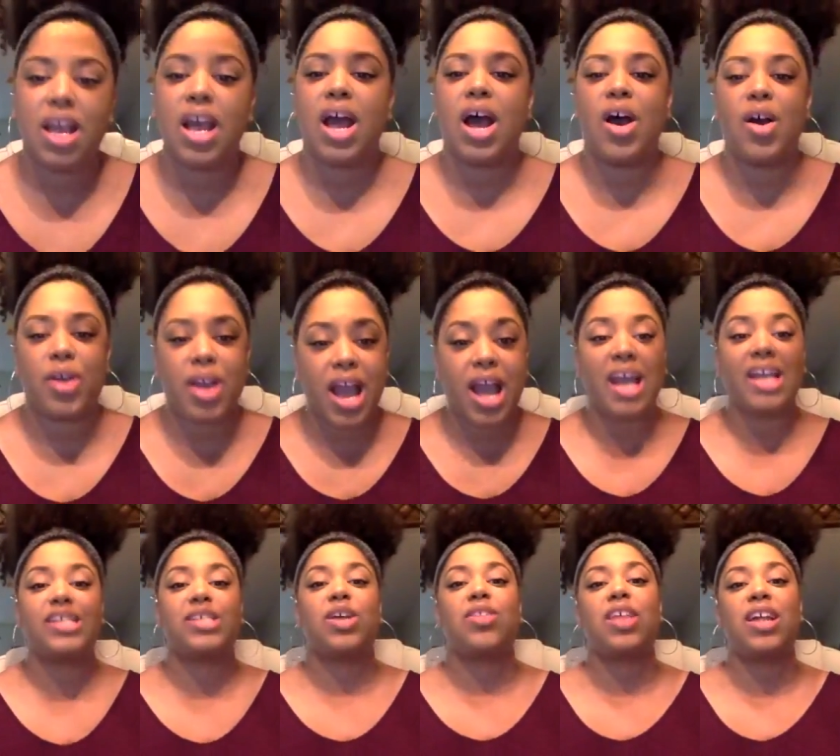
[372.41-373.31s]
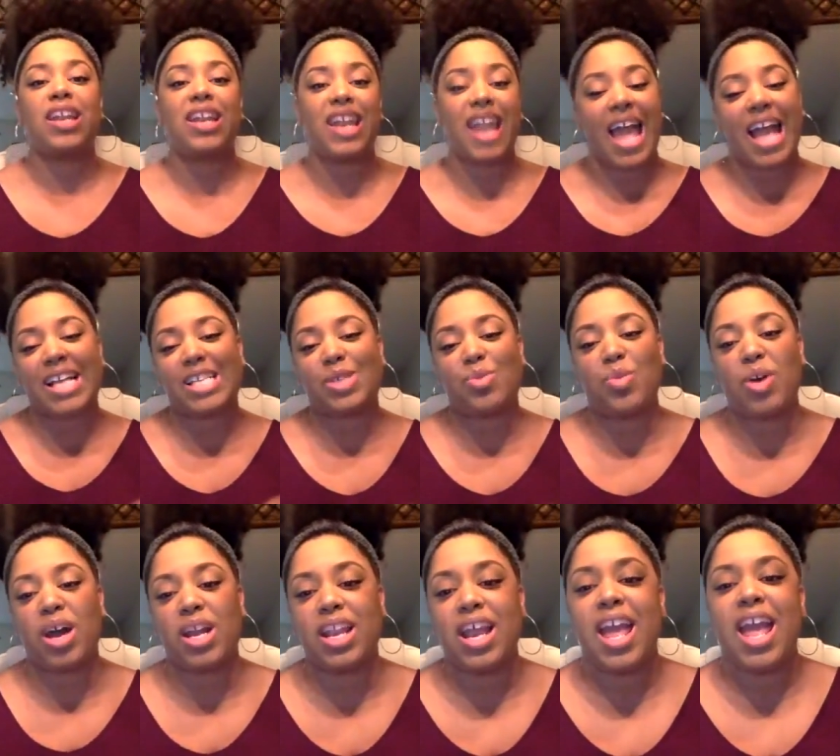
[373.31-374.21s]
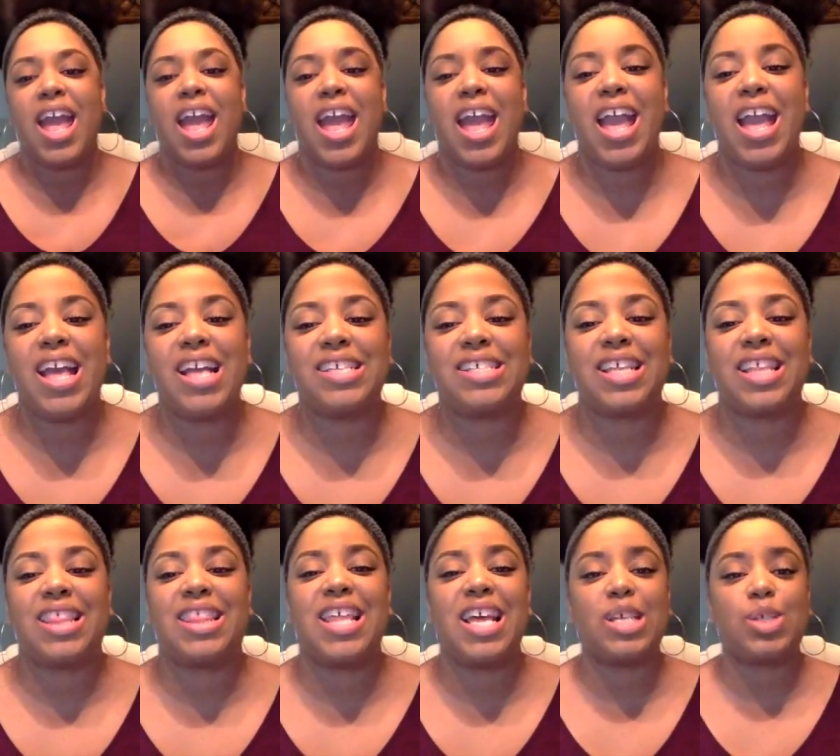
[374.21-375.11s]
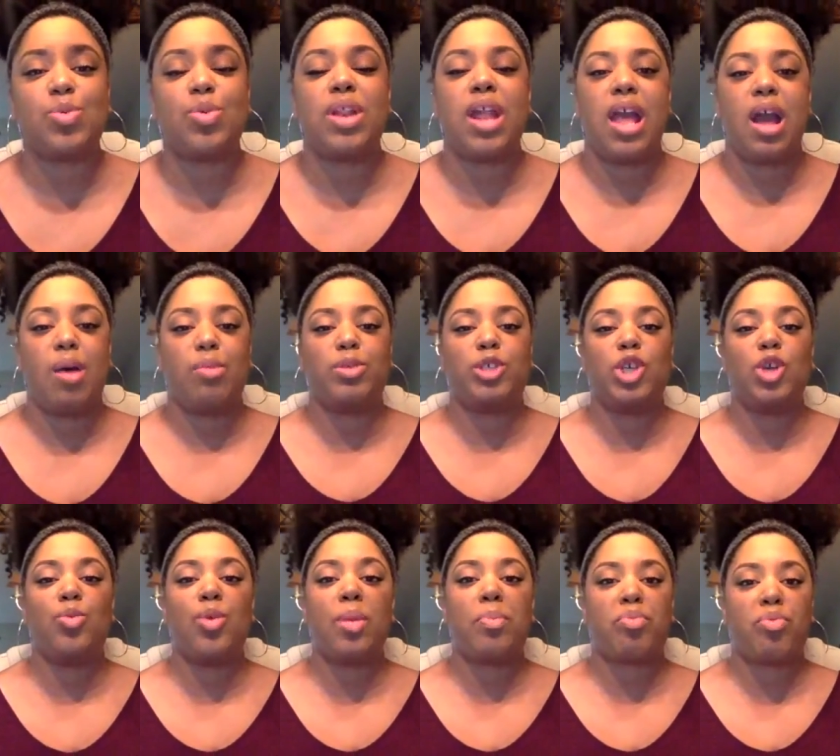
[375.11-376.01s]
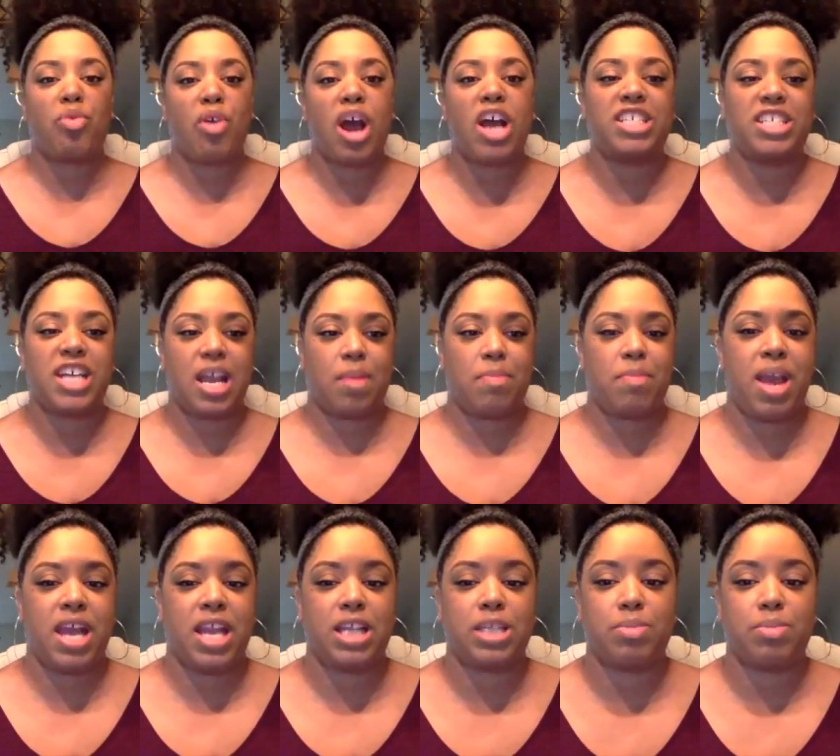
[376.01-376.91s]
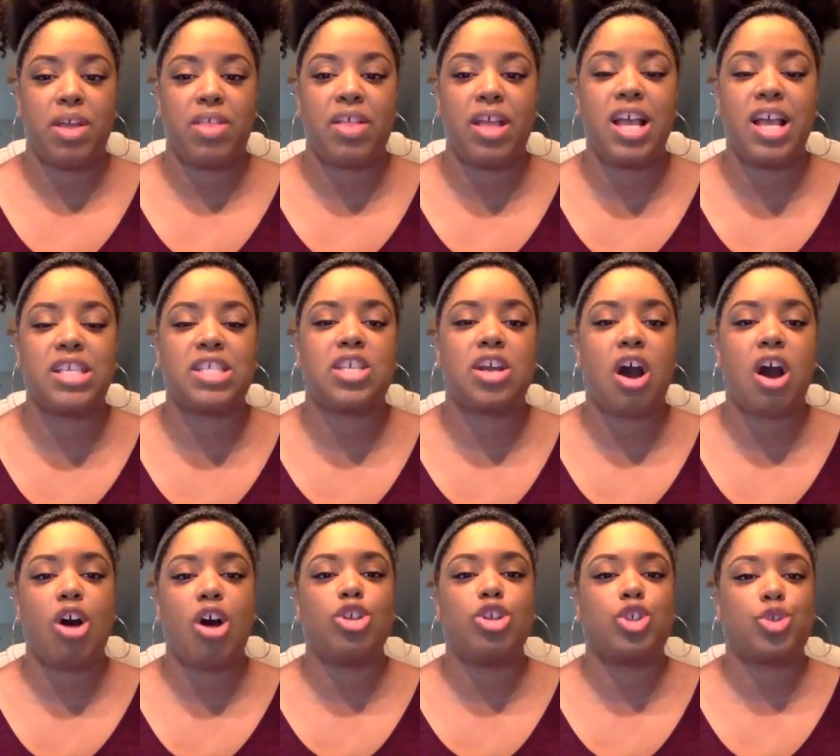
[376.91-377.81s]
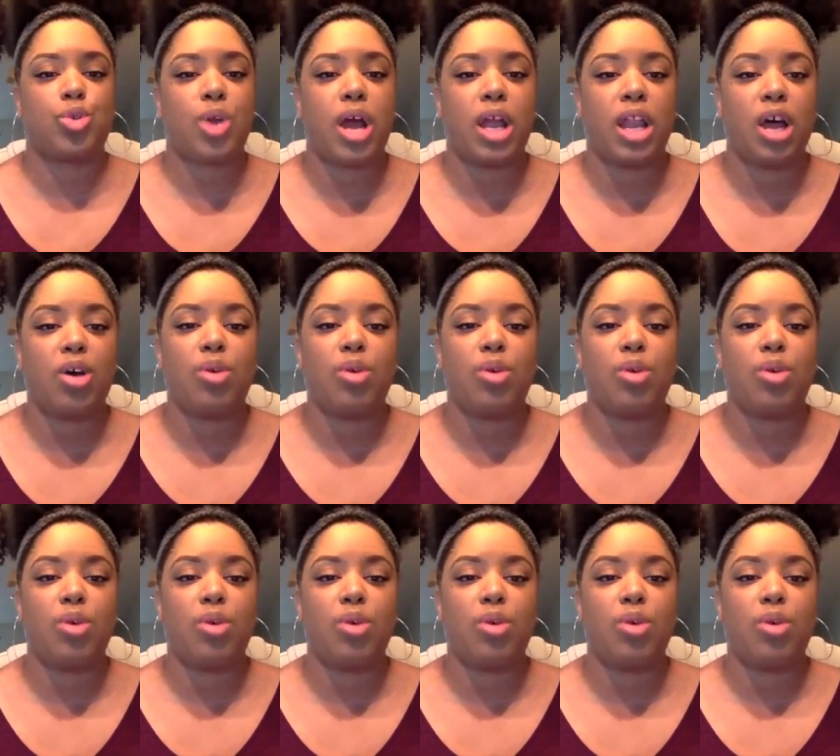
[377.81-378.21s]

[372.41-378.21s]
Okay, so the next one is, this one helps you with project management. It's called Trello.